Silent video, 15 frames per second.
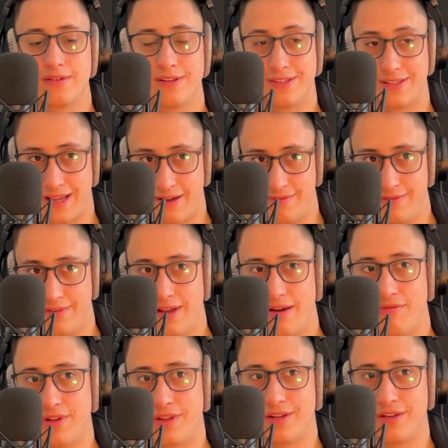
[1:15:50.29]
It's that
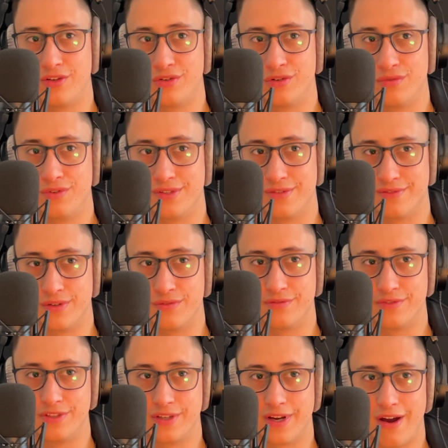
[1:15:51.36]
everything you do is a vote
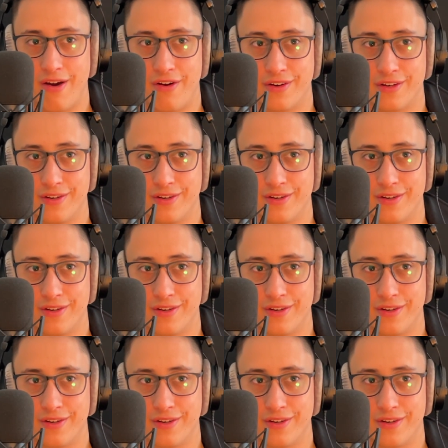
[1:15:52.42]
for your character.